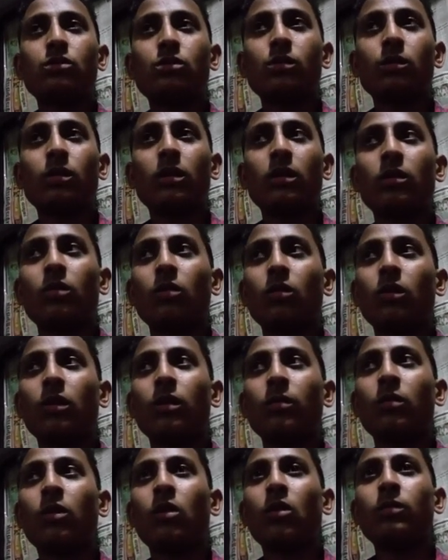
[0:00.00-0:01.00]
student, roll
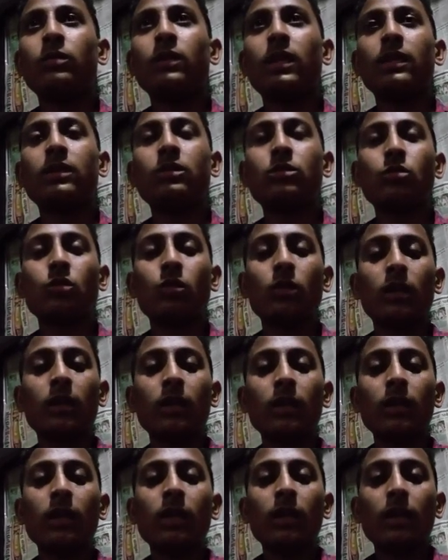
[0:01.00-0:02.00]
number of that student,